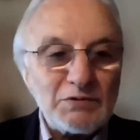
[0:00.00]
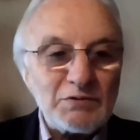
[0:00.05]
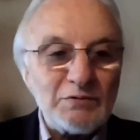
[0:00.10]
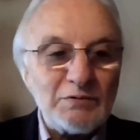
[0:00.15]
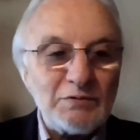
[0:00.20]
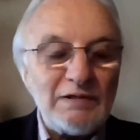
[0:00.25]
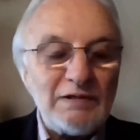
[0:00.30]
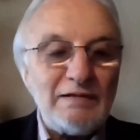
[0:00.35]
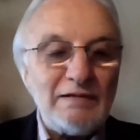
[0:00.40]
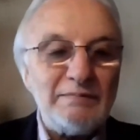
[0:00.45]

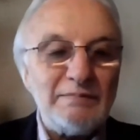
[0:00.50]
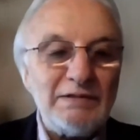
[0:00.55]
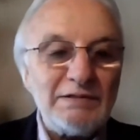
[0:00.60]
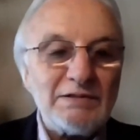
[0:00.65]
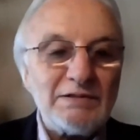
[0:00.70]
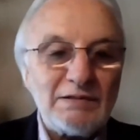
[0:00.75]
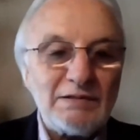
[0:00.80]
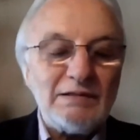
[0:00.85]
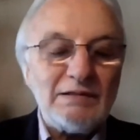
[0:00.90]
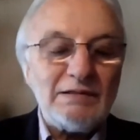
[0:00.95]

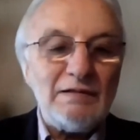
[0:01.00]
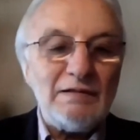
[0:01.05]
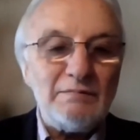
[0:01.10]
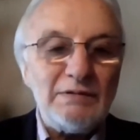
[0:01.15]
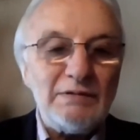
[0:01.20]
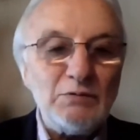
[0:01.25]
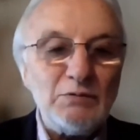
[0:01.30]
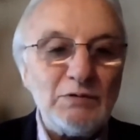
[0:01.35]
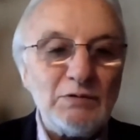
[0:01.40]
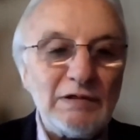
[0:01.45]
today
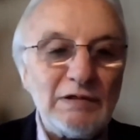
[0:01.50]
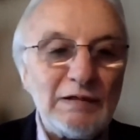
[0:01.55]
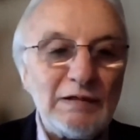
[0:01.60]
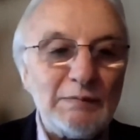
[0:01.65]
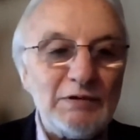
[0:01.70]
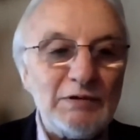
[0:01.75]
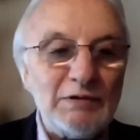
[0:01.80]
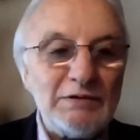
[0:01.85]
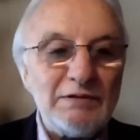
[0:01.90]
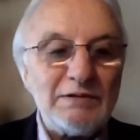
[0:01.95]

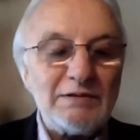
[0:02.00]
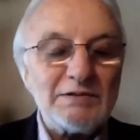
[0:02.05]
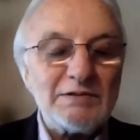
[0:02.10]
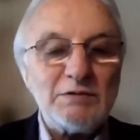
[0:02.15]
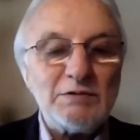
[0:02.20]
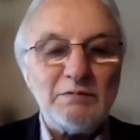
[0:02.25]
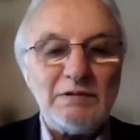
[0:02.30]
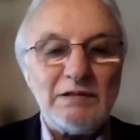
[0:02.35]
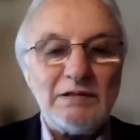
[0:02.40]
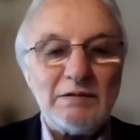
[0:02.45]

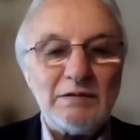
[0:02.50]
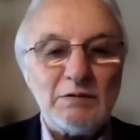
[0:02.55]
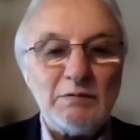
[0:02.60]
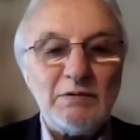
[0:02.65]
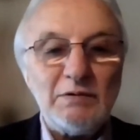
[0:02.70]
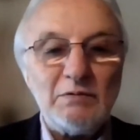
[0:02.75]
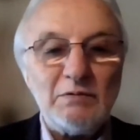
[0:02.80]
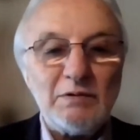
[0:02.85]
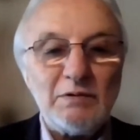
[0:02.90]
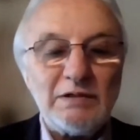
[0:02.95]
in the
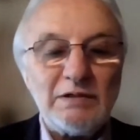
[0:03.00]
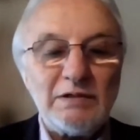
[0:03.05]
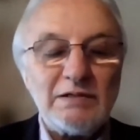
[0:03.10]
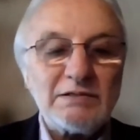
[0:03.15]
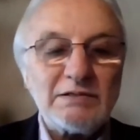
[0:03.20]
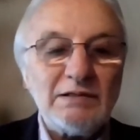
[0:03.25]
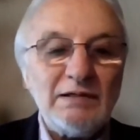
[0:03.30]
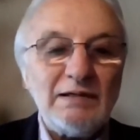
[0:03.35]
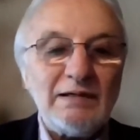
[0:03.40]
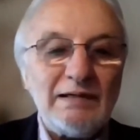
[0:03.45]

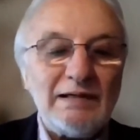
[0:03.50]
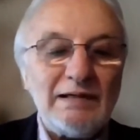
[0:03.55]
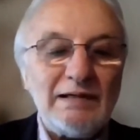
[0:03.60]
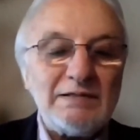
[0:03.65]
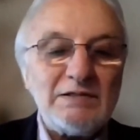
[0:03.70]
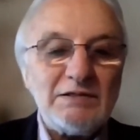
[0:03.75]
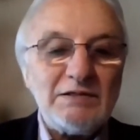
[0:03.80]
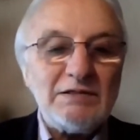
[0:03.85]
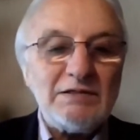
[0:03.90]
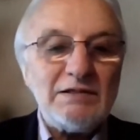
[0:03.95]
agricultural
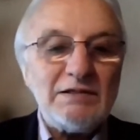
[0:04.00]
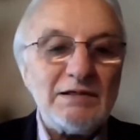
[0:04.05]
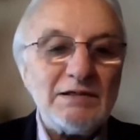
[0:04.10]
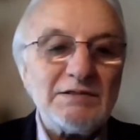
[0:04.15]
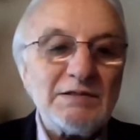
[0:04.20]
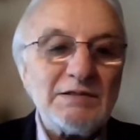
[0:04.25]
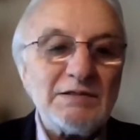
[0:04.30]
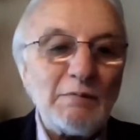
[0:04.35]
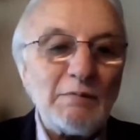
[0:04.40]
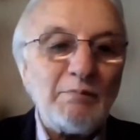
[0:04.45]
policies
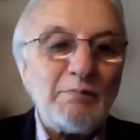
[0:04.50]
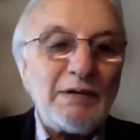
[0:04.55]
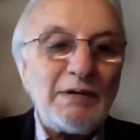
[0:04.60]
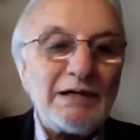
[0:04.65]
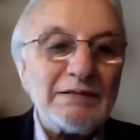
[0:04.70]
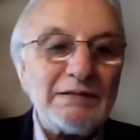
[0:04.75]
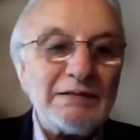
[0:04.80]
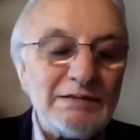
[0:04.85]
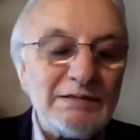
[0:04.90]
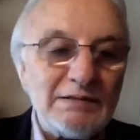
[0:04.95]
menu we
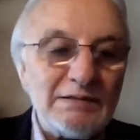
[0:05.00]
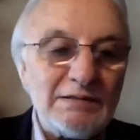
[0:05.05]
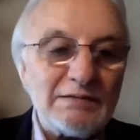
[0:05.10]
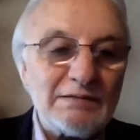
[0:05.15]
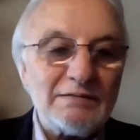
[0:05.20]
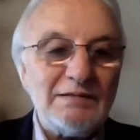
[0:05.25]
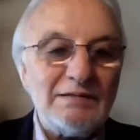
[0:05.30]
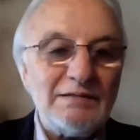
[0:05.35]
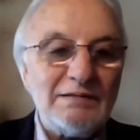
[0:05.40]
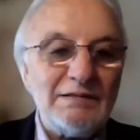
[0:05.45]
have on the
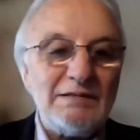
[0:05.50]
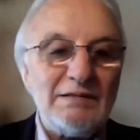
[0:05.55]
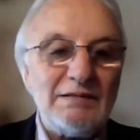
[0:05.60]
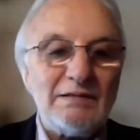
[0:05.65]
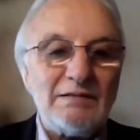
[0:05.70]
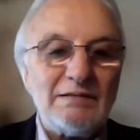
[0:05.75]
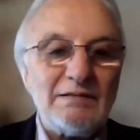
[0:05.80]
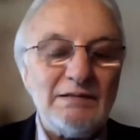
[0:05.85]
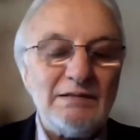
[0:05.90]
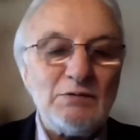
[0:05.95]
table
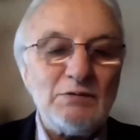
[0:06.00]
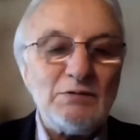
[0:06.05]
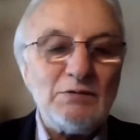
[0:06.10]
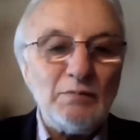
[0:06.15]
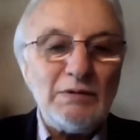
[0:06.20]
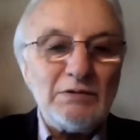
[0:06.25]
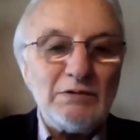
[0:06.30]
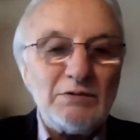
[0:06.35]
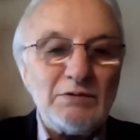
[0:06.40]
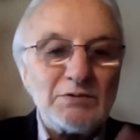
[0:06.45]
the need
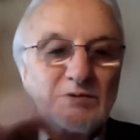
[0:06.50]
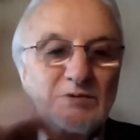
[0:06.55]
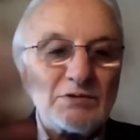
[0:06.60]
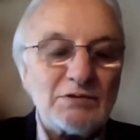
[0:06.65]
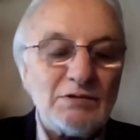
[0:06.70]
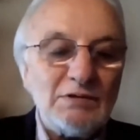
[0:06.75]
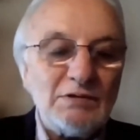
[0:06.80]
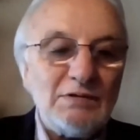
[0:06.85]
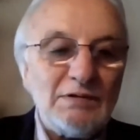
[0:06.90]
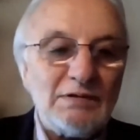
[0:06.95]
of being
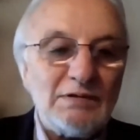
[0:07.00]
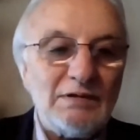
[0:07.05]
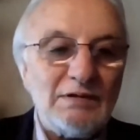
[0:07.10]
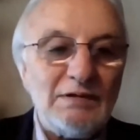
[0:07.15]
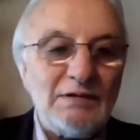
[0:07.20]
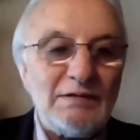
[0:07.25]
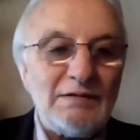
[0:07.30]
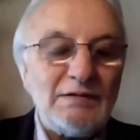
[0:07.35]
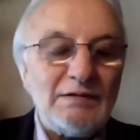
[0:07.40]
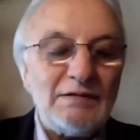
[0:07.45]
part of
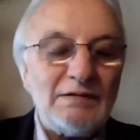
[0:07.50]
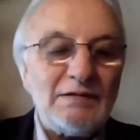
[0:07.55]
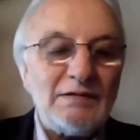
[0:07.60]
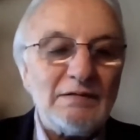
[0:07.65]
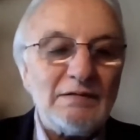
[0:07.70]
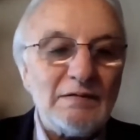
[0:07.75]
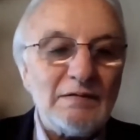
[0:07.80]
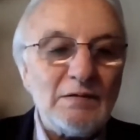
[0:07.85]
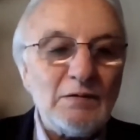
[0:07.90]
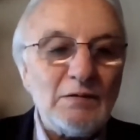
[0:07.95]
um,
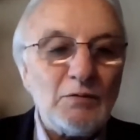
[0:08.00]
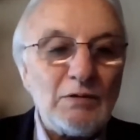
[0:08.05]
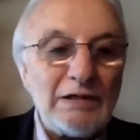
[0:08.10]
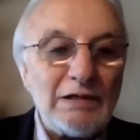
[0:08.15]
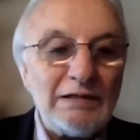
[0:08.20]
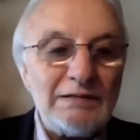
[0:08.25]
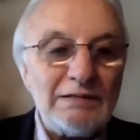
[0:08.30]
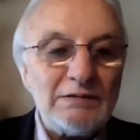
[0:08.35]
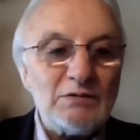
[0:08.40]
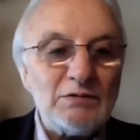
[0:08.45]

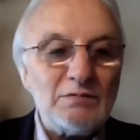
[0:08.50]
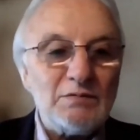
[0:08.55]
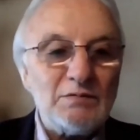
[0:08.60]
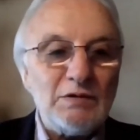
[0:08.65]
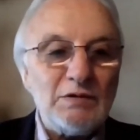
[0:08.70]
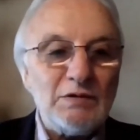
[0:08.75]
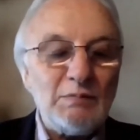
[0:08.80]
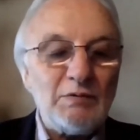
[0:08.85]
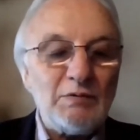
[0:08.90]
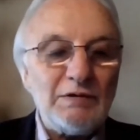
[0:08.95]
global
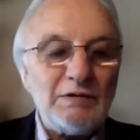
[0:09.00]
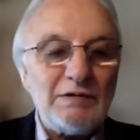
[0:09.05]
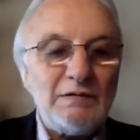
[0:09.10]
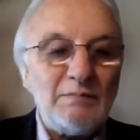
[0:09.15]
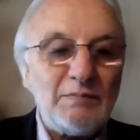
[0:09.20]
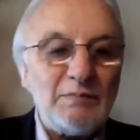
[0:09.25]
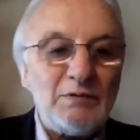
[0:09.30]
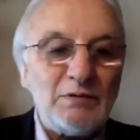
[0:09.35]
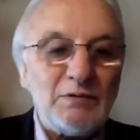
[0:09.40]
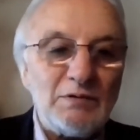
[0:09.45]
instruments as
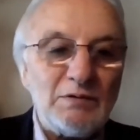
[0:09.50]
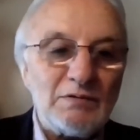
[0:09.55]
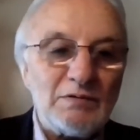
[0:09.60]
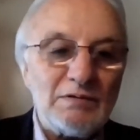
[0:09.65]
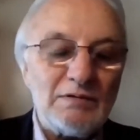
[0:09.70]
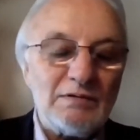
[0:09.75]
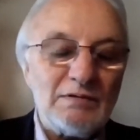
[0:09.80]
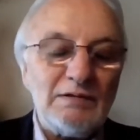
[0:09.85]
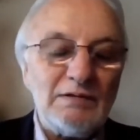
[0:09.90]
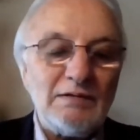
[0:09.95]
it is for
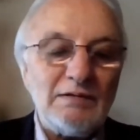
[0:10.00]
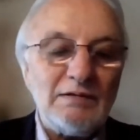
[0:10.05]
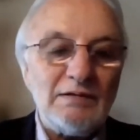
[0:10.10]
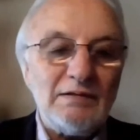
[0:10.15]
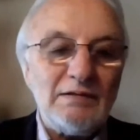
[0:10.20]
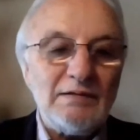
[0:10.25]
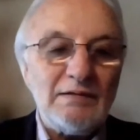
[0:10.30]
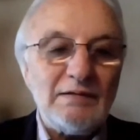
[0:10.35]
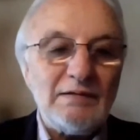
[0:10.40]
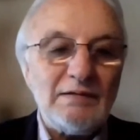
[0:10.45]
instance